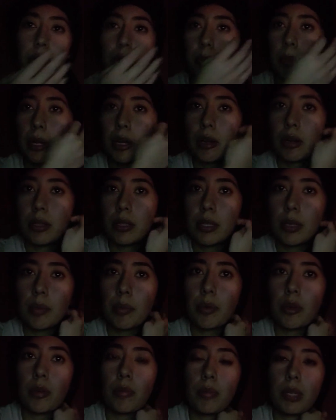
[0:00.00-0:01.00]
or parents that
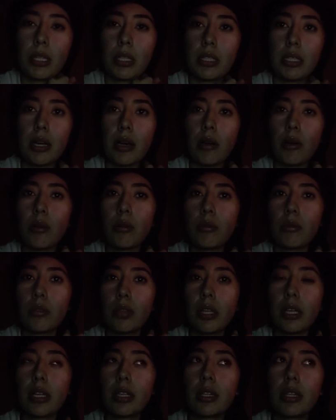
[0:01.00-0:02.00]
put me down.
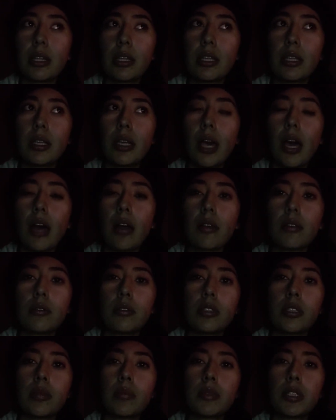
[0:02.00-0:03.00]
Like, yeah,
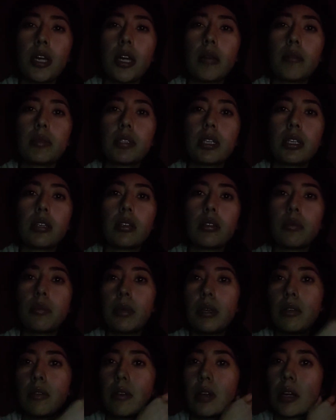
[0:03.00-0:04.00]
sometimes they could
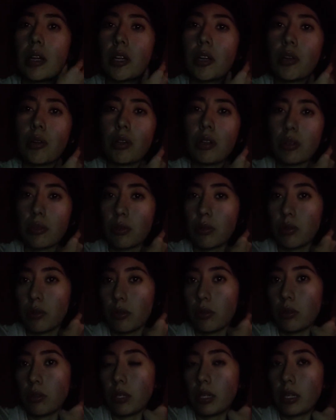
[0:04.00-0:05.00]
be very
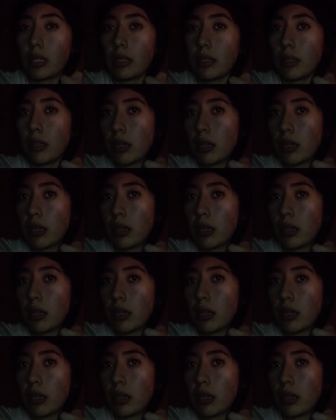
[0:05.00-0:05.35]
critical and